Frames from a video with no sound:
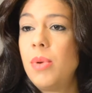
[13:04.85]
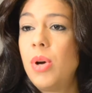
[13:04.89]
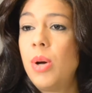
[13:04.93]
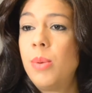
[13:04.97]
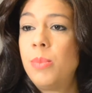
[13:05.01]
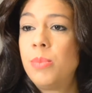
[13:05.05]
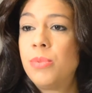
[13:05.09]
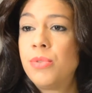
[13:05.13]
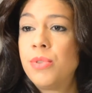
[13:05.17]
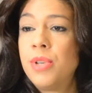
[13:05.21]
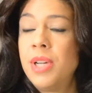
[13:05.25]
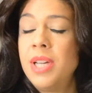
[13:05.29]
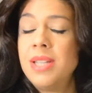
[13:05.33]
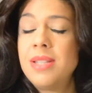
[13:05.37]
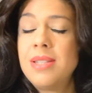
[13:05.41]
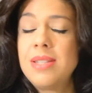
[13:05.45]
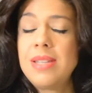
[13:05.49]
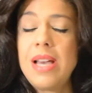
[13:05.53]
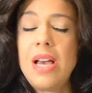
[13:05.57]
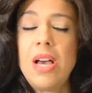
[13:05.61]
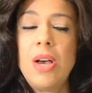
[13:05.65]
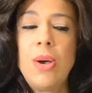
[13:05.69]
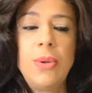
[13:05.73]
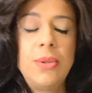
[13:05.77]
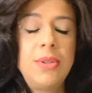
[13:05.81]
operates,
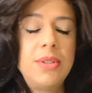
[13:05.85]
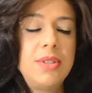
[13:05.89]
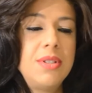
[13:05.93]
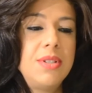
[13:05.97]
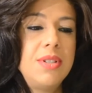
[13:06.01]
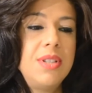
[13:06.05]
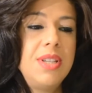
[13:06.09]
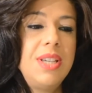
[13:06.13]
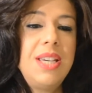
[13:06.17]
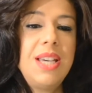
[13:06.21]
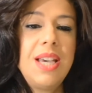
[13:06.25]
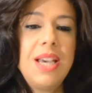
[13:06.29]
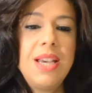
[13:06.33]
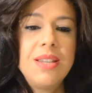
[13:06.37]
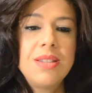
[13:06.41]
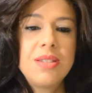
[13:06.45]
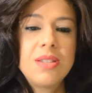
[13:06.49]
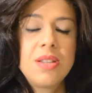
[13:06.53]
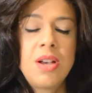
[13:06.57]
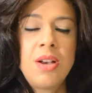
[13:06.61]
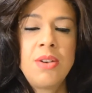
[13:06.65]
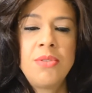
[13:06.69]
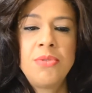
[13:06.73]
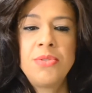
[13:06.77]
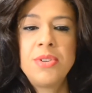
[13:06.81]
how the DA's
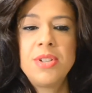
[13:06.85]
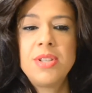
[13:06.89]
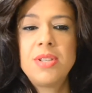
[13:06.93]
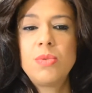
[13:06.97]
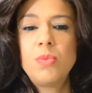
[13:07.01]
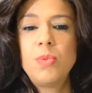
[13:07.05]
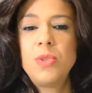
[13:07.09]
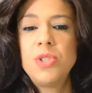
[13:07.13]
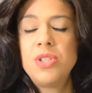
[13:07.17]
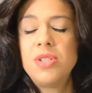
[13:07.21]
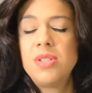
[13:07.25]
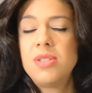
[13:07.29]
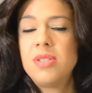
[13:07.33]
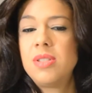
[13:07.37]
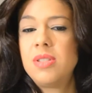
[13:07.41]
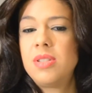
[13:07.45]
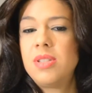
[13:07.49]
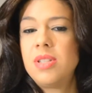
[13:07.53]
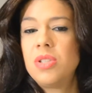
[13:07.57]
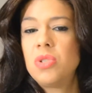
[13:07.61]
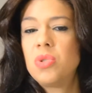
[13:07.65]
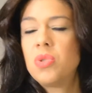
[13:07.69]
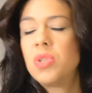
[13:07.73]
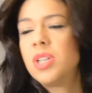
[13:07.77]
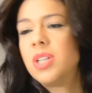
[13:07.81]
office, which is the
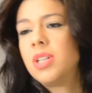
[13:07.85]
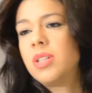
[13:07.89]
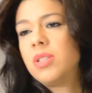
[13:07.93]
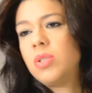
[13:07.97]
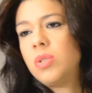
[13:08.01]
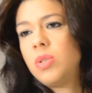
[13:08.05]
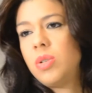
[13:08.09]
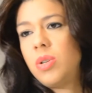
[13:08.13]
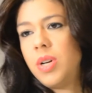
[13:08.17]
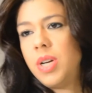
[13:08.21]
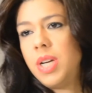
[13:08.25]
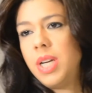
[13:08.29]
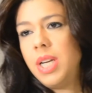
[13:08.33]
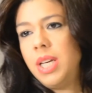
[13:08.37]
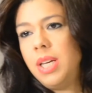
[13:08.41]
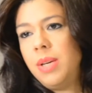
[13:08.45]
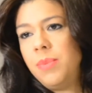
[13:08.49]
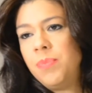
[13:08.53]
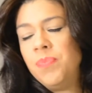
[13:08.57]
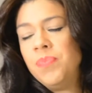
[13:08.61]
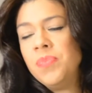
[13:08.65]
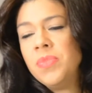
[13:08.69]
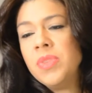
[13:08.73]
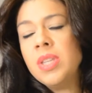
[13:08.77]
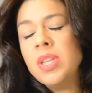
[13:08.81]
district
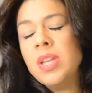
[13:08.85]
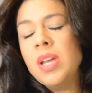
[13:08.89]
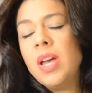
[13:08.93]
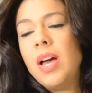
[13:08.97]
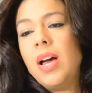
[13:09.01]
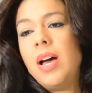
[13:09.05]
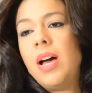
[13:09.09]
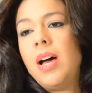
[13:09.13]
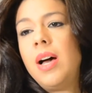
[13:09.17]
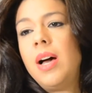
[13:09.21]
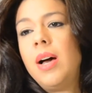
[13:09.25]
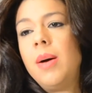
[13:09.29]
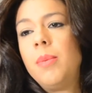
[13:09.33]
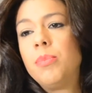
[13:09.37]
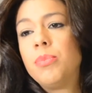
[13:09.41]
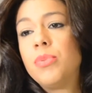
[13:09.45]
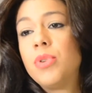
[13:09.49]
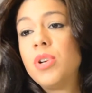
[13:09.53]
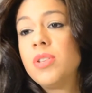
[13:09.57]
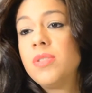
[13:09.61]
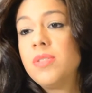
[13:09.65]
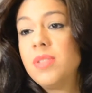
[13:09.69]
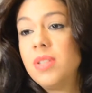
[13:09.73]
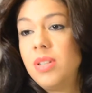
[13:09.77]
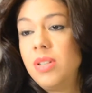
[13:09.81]
attorney,
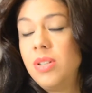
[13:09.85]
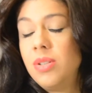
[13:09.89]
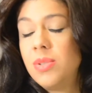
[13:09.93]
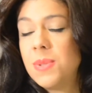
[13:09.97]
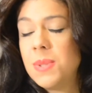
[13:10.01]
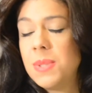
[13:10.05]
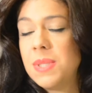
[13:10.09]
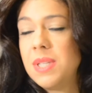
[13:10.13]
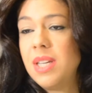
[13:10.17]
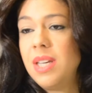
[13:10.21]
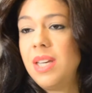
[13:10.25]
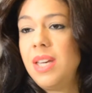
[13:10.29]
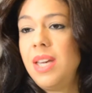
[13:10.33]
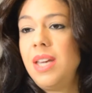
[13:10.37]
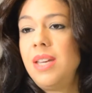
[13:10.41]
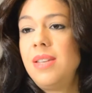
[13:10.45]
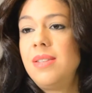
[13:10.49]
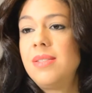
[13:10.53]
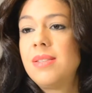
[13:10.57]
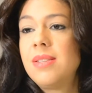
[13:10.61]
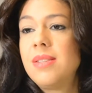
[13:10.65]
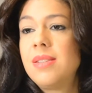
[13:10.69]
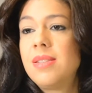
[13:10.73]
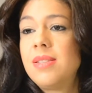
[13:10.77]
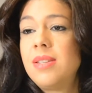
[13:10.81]
prosecutes the
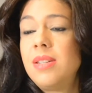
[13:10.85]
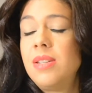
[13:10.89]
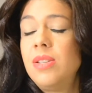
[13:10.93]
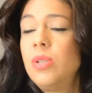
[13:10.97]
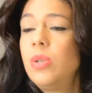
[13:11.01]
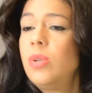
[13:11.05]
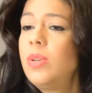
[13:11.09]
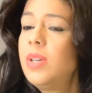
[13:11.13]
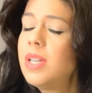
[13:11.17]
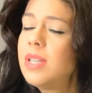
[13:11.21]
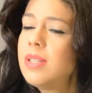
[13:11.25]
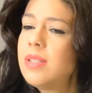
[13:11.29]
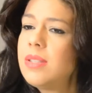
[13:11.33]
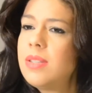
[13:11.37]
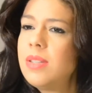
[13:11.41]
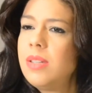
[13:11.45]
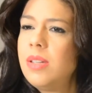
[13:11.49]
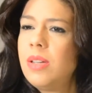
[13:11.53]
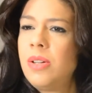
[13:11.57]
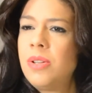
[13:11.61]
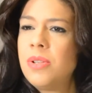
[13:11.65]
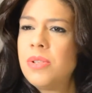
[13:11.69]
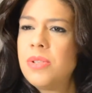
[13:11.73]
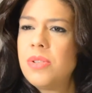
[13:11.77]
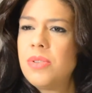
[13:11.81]
cases. And you can
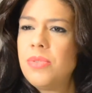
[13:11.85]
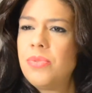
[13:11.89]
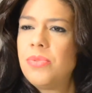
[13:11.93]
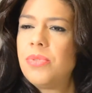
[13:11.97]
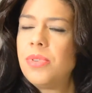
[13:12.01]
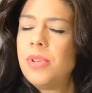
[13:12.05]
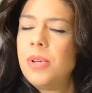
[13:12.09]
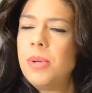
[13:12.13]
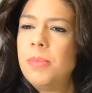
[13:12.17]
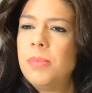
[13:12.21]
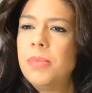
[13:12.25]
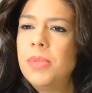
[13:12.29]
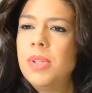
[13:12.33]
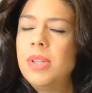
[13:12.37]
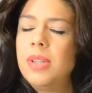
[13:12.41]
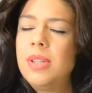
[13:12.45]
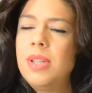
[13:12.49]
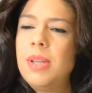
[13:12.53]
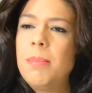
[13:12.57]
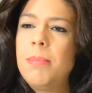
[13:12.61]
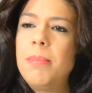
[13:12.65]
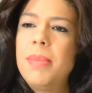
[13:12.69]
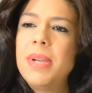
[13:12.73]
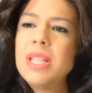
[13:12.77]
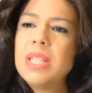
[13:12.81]
see also from
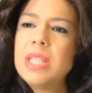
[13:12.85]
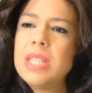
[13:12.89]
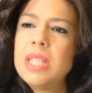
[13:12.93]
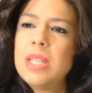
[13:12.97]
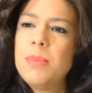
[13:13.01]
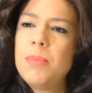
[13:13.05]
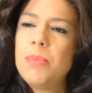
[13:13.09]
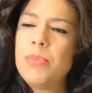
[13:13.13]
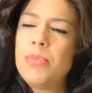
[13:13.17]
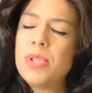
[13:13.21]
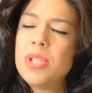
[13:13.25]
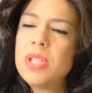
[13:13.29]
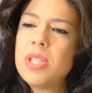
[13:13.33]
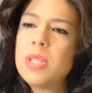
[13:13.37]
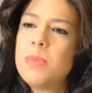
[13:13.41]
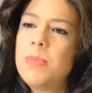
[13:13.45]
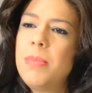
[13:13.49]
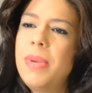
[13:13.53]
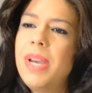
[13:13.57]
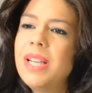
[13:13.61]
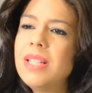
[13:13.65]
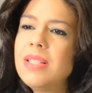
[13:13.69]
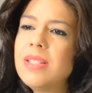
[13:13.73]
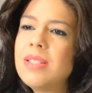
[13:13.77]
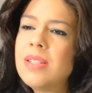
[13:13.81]
the victim
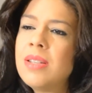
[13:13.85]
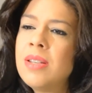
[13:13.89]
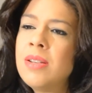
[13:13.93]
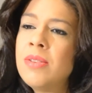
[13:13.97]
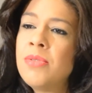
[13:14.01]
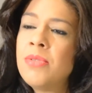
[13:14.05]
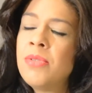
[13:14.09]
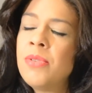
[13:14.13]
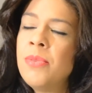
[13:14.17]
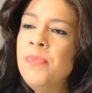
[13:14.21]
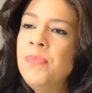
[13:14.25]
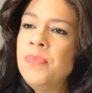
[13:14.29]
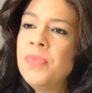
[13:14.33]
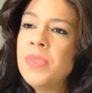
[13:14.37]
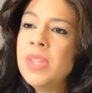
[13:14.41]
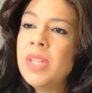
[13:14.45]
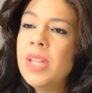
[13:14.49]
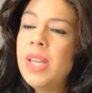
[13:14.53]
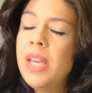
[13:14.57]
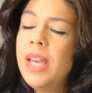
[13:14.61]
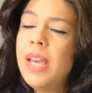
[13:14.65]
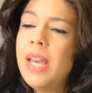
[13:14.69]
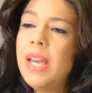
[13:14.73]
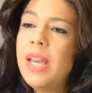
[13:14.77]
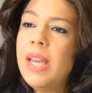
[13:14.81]
perspective
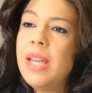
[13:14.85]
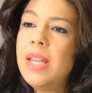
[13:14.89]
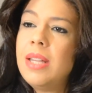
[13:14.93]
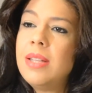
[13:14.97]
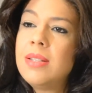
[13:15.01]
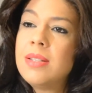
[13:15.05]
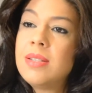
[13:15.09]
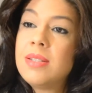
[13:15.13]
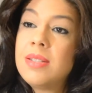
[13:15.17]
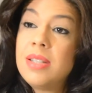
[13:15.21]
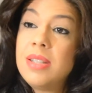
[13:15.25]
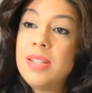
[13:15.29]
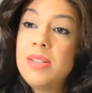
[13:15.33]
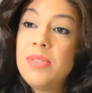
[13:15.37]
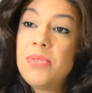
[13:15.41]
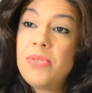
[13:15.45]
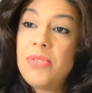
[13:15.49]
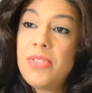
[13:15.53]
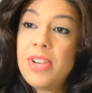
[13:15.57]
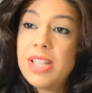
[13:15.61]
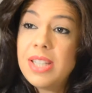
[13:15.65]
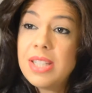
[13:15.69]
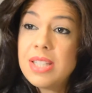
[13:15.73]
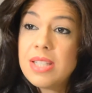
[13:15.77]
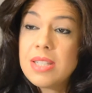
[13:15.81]
and the
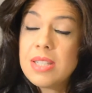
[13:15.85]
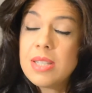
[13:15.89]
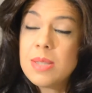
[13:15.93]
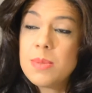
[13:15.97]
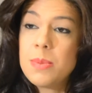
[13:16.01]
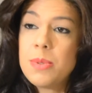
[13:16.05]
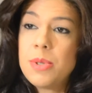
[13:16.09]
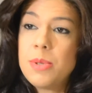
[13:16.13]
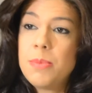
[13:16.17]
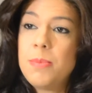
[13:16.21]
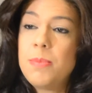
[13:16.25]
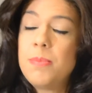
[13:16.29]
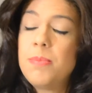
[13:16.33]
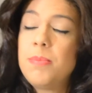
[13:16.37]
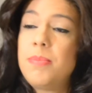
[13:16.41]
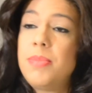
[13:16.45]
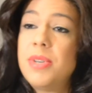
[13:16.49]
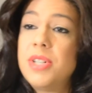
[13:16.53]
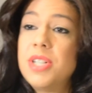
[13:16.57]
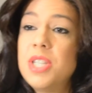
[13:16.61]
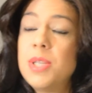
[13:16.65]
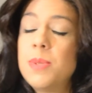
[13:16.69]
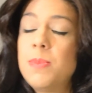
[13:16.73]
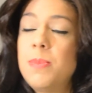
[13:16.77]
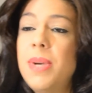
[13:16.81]
defendant's
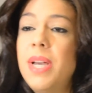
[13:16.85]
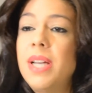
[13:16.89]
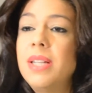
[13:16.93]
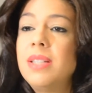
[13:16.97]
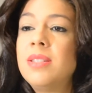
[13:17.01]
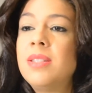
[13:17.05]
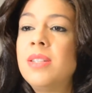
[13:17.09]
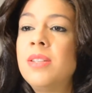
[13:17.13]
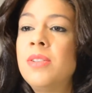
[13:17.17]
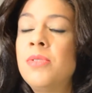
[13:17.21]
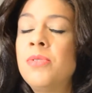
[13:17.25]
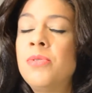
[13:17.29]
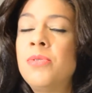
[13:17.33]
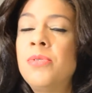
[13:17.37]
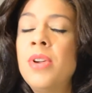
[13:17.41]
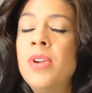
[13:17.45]
perspective